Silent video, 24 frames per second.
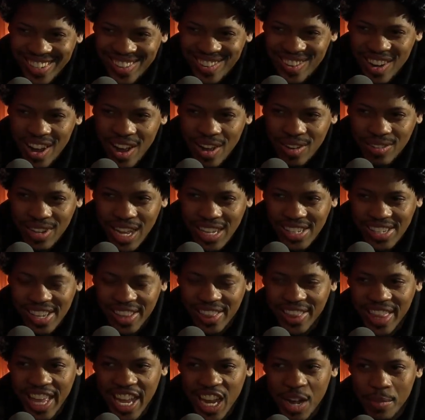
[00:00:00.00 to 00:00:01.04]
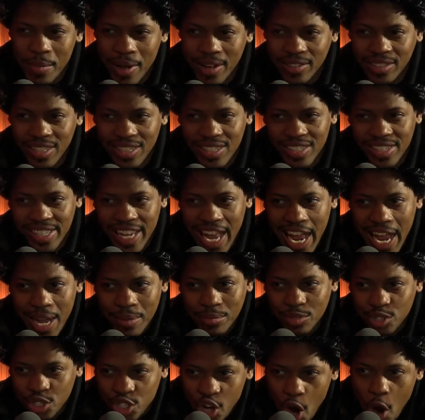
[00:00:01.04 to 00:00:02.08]
That's the thing about these
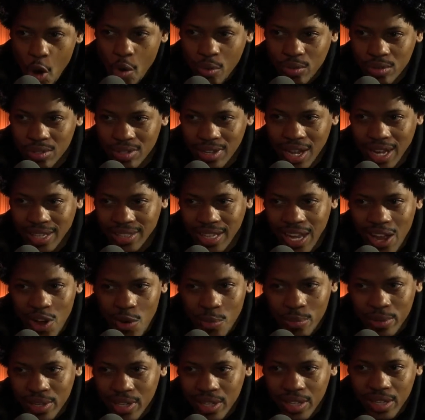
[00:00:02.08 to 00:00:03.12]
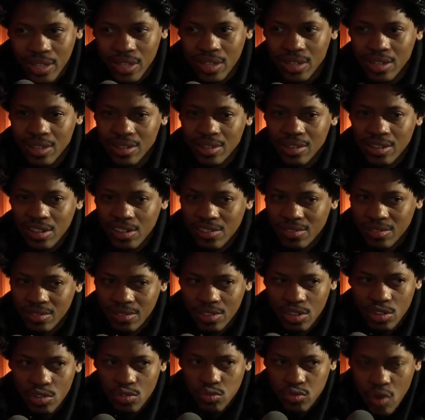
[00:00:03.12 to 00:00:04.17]
damn jokes. They'll be
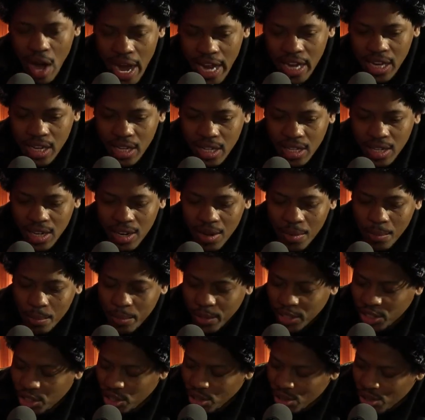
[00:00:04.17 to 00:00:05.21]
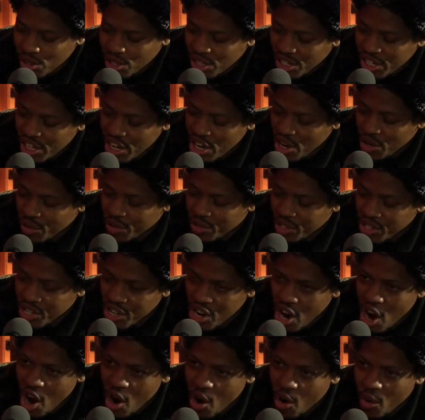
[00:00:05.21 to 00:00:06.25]
great, but you'll still
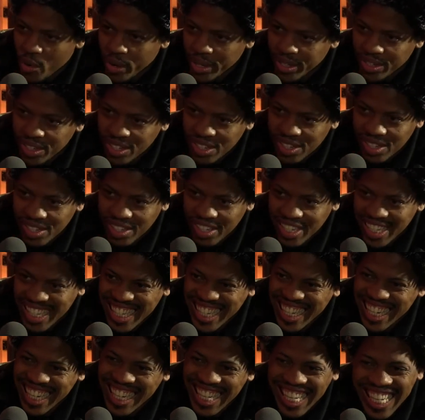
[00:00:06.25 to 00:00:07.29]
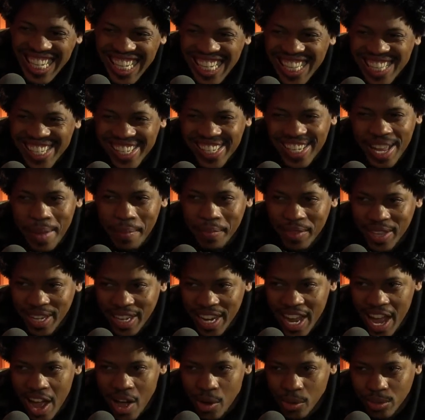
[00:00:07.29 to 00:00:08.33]
know it just needs
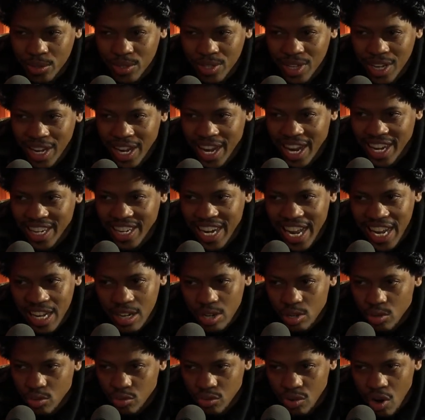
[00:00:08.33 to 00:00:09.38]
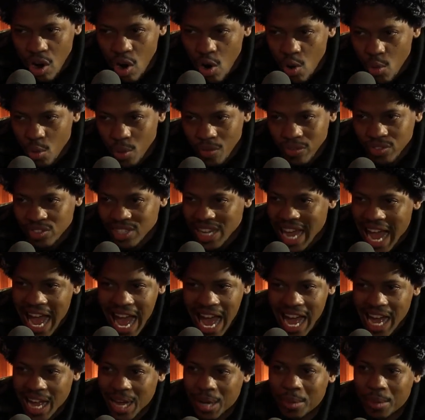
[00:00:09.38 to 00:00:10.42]
something else. And they grow with time.